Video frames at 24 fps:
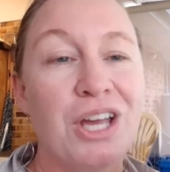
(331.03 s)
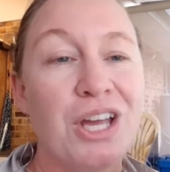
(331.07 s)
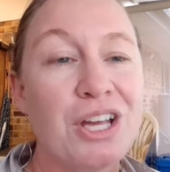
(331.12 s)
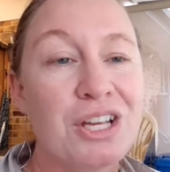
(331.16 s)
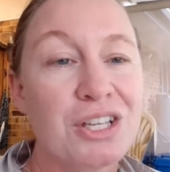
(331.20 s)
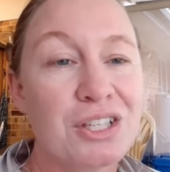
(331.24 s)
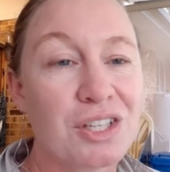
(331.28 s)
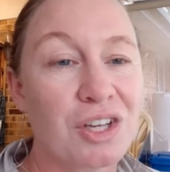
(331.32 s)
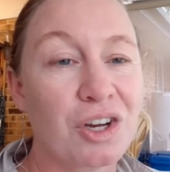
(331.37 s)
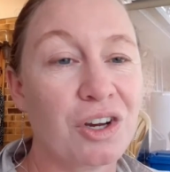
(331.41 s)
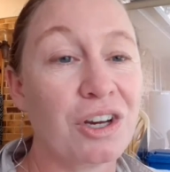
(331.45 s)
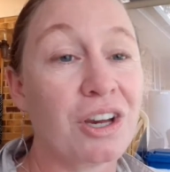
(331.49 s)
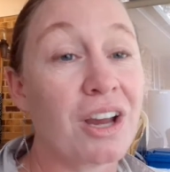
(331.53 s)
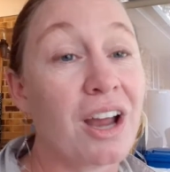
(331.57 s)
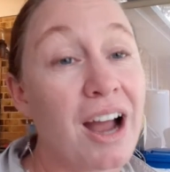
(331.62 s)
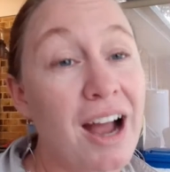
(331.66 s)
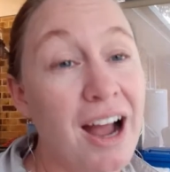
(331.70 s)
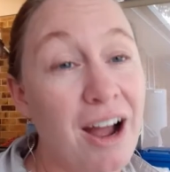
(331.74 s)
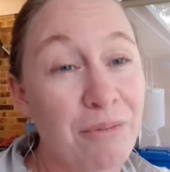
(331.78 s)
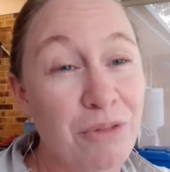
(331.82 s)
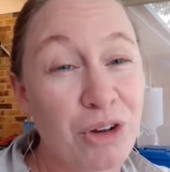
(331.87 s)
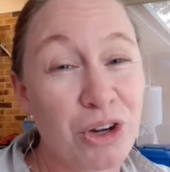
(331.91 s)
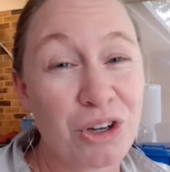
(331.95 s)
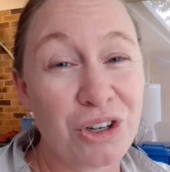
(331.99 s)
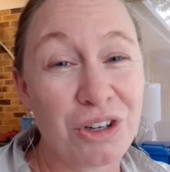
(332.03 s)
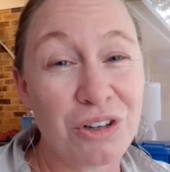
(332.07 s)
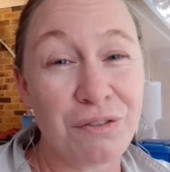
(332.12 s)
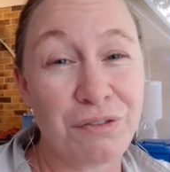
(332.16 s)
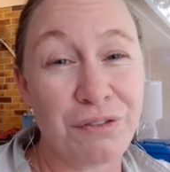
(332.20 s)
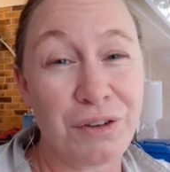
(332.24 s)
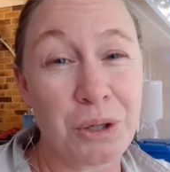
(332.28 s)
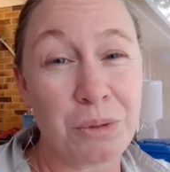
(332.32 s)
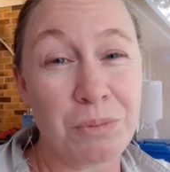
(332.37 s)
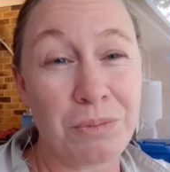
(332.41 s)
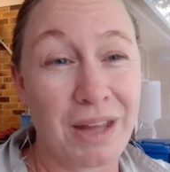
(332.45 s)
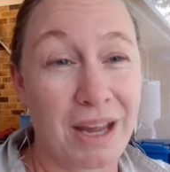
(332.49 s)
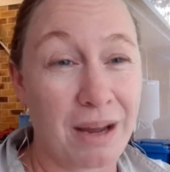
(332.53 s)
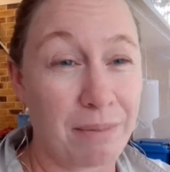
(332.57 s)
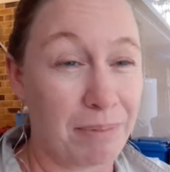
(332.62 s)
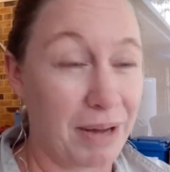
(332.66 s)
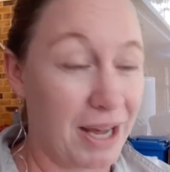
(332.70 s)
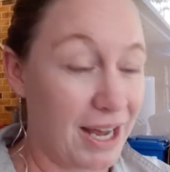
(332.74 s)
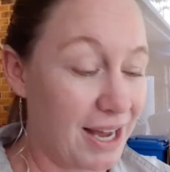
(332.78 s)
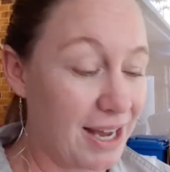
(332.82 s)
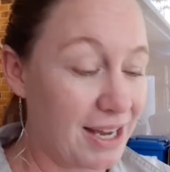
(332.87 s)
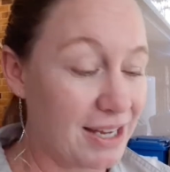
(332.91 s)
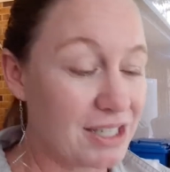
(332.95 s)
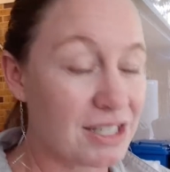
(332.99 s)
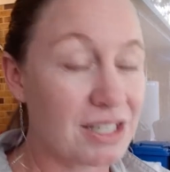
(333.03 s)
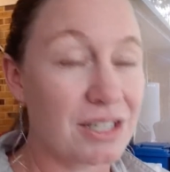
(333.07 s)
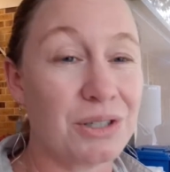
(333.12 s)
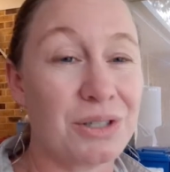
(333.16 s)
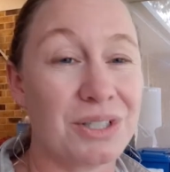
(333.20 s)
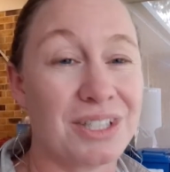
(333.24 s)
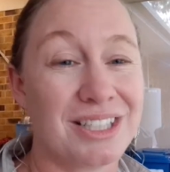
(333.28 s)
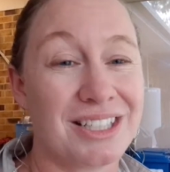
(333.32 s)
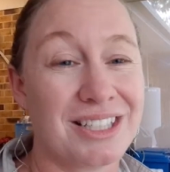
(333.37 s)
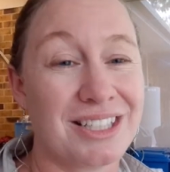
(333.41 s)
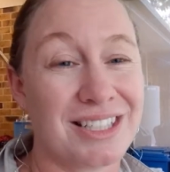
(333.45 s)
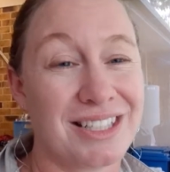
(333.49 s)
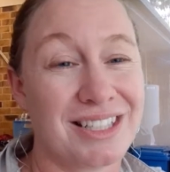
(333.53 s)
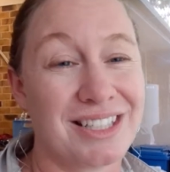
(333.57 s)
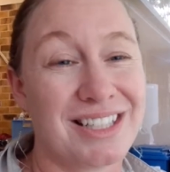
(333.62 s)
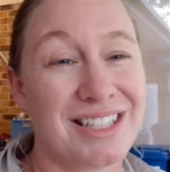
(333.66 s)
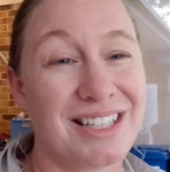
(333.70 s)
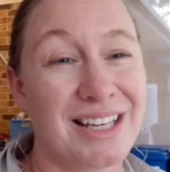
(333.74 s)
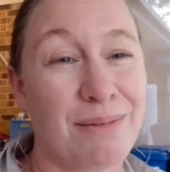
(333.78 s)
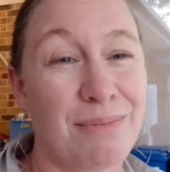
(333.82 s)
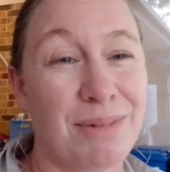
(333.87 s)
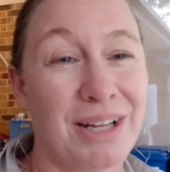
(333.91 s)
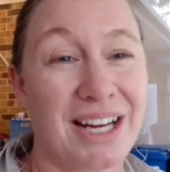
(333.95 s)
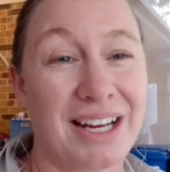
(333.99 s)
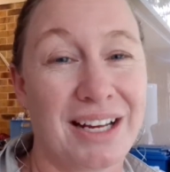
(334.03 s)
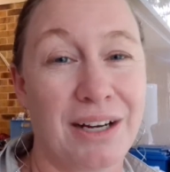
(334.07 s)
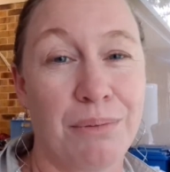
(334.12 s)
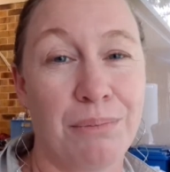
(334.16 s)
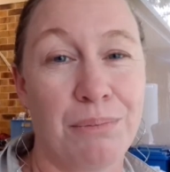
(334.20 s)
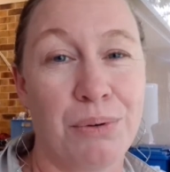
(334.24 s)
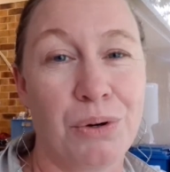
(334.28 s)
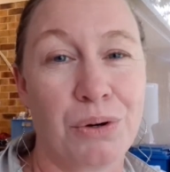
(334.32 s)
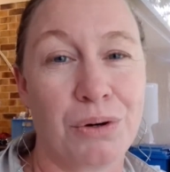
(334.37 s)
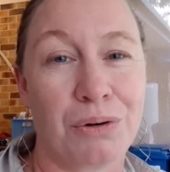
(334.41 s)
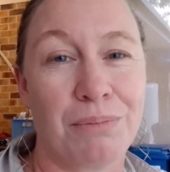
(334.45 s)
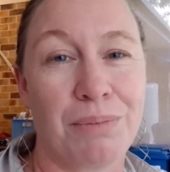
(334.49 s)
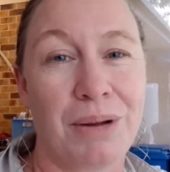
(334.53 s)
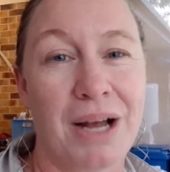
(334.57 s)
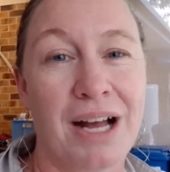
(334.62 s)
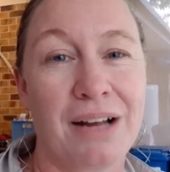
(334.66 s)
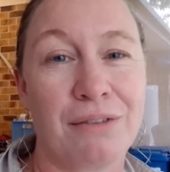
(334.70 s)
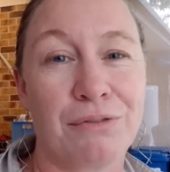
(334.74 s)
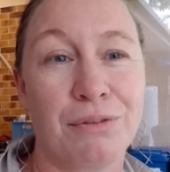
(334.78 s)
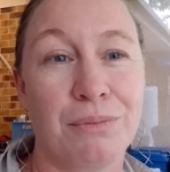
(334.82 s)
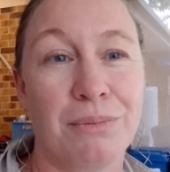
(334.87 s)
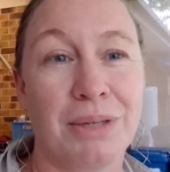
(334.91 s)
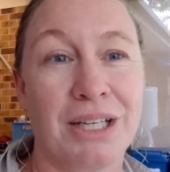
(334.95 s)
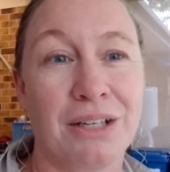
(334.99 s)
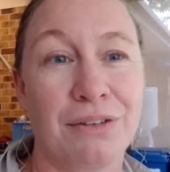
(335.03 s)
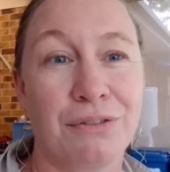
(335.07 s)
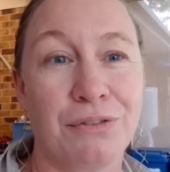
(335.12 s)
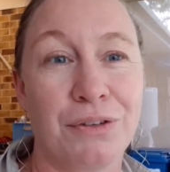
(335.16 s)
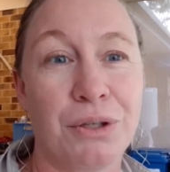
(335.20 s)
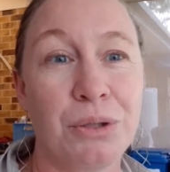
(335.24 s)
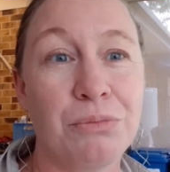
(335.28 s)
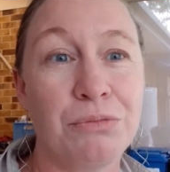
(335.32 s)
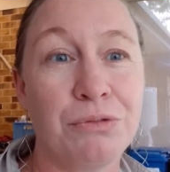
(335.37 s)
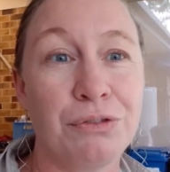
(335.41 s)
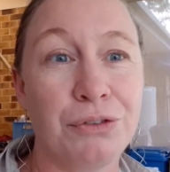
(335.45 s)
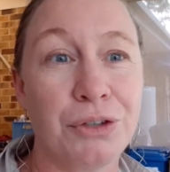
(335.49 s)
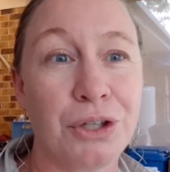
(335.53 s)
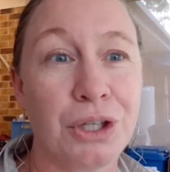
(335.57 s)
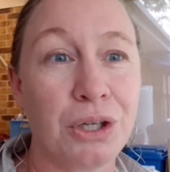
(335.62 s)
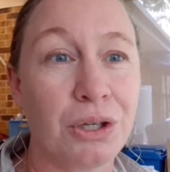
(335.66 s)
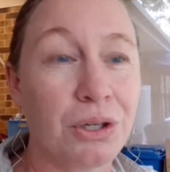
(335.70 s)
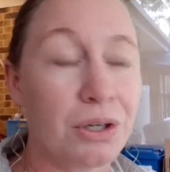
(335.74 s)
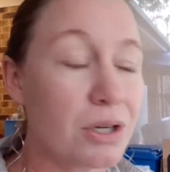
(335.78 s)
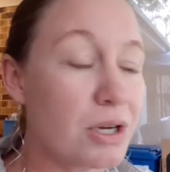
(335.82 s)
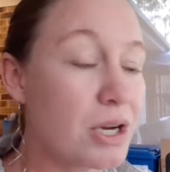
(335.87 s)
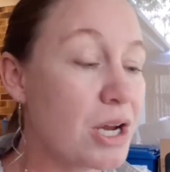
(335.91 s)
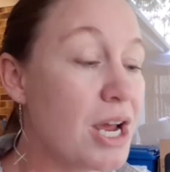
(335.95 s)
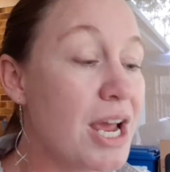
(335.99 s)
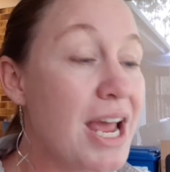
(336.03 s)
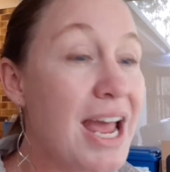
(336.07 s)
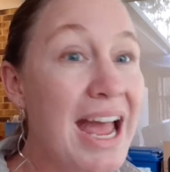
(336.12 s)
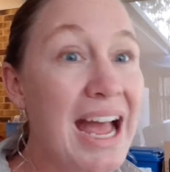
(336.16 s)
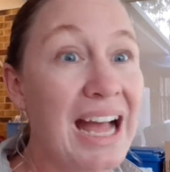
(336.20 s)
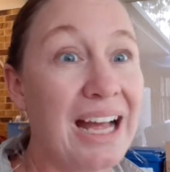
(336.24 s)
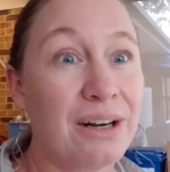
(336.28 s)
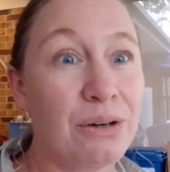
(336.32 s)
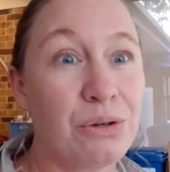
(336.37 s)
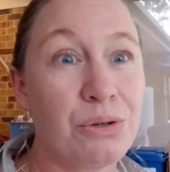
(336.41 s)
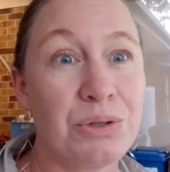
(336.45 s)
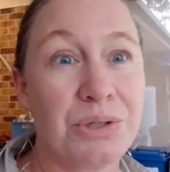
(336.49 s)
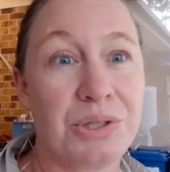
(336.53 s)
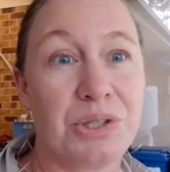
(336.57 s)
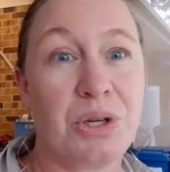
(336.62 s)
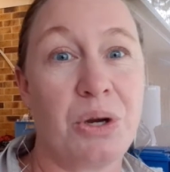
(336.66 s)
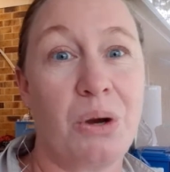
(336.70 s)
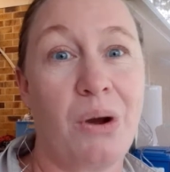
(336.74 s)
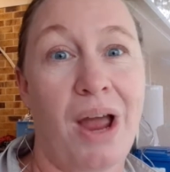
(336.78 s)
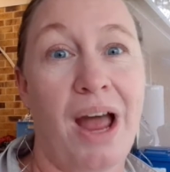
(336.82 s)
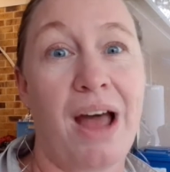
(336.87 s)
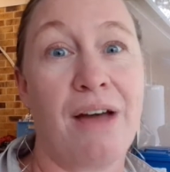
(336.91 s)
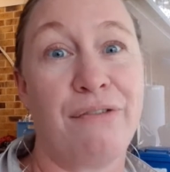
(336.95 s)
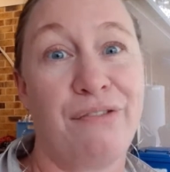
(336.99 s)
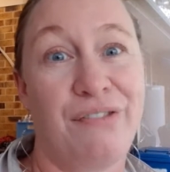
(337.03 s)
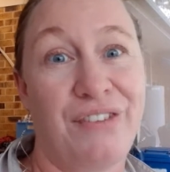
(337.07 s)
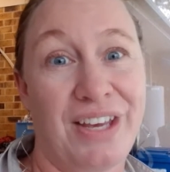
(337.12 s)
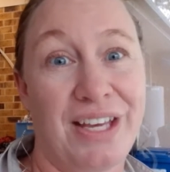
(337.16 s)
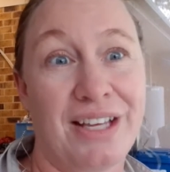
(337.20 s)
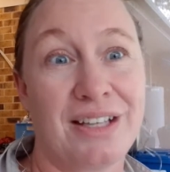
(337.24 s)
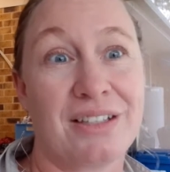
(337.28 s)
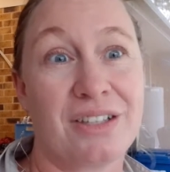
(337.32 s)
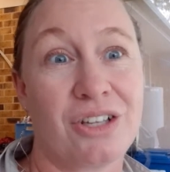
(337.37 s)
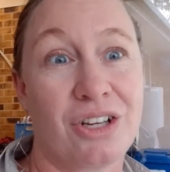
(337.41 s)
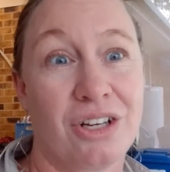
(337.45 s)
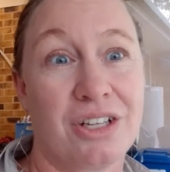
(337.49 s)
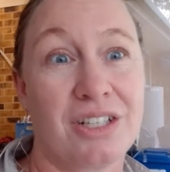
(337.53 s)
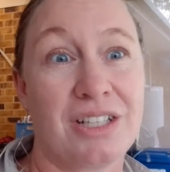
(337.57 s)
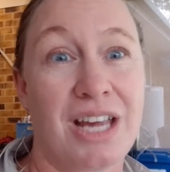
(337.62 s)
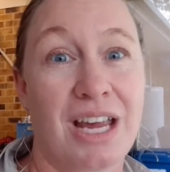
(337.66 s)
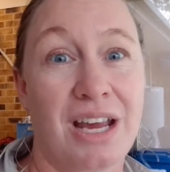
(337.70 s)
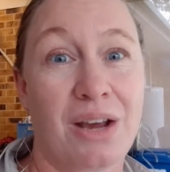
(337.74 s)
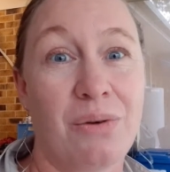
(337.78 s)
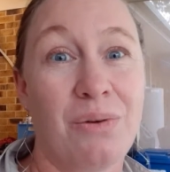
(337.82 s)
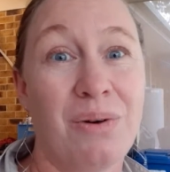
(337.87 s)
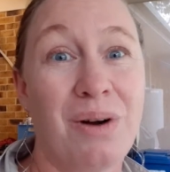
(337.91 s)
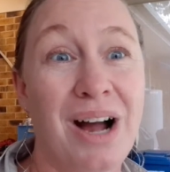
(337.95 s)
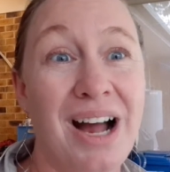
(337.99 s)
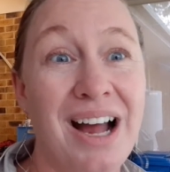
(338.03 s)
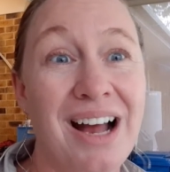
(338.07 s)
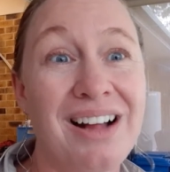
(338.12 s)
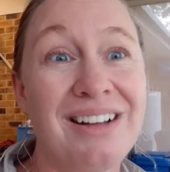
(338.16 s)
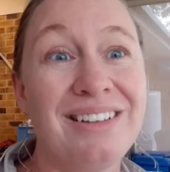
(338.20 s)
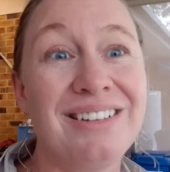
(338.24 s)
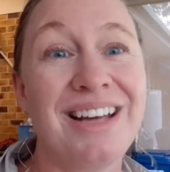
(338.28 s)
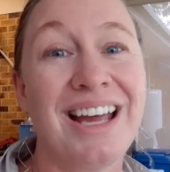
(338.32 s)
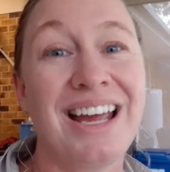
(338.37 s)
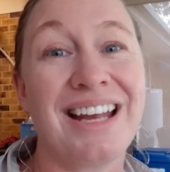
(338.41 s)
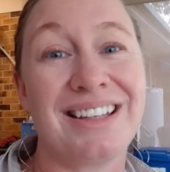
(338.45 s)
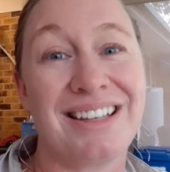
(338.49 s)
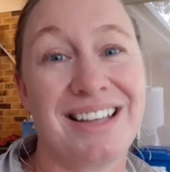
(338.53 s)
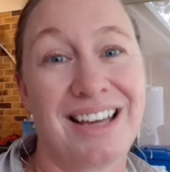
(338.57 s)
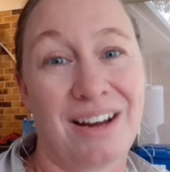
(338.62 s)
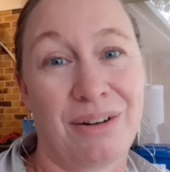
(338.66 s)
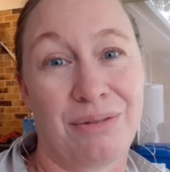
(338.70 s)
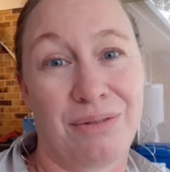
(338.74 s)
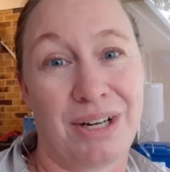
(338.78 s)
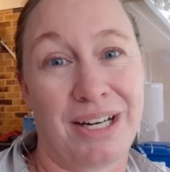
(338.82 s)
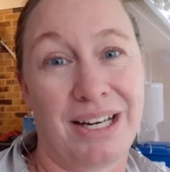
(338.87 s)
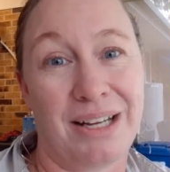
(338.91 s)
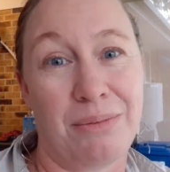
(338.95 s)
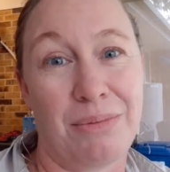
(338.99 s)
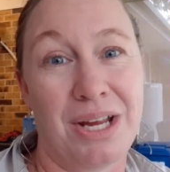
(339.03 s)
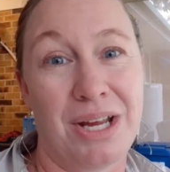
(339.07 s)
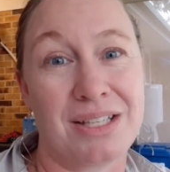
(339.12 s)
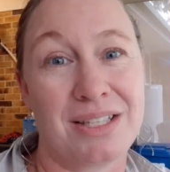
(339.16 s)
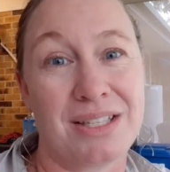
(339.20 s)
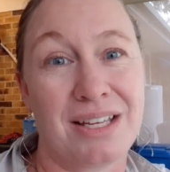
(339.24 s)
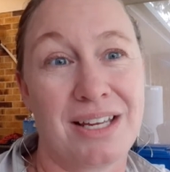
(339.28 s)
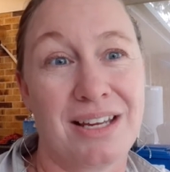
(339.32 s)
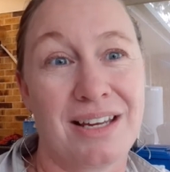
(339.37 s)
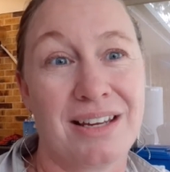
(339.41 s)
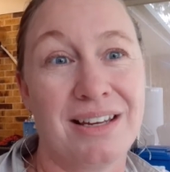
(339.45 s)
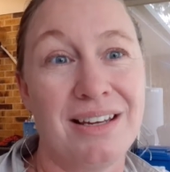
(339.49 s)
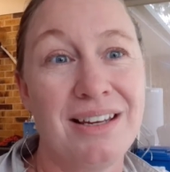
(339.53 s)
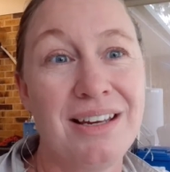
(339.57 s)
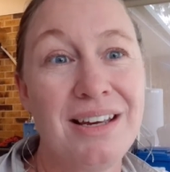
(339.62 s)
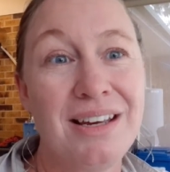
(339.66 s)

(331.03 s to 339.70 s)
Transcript: So I'm not going to film that part because it doesn't seem like an important part for me to film for you. And also I fear it's going to take a while and get really messy.